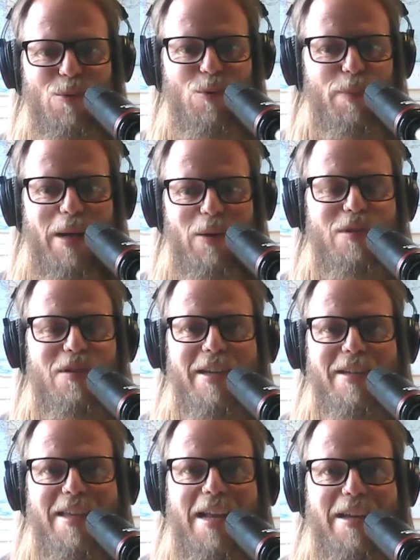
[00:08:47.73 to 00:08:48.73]
all about
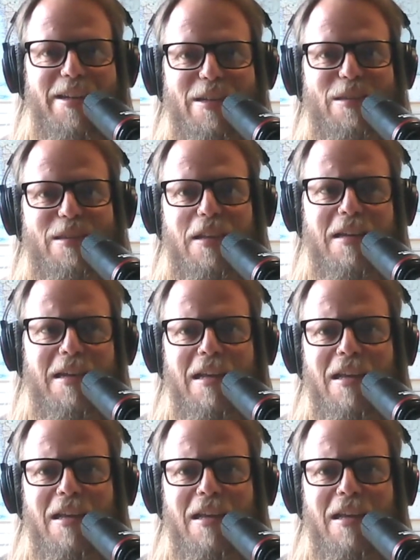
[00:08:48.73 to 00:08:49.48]
psychedelics, and